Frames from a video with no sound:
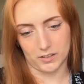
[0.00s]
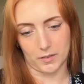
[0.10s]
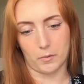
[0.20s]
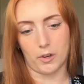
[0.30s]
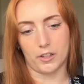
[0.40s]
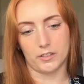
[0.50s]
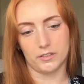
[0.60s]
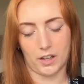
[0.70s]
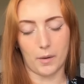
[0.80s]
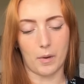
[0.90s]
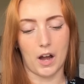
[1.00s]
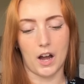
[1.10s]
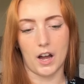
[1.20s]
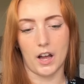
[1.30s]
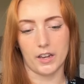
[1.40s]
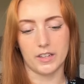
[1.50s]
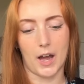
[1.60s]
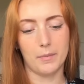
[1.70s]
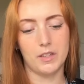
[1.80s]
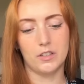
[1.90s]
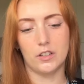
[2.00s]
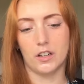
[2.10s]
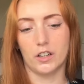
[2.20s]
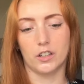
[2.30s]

someone. Come on, tap into your inner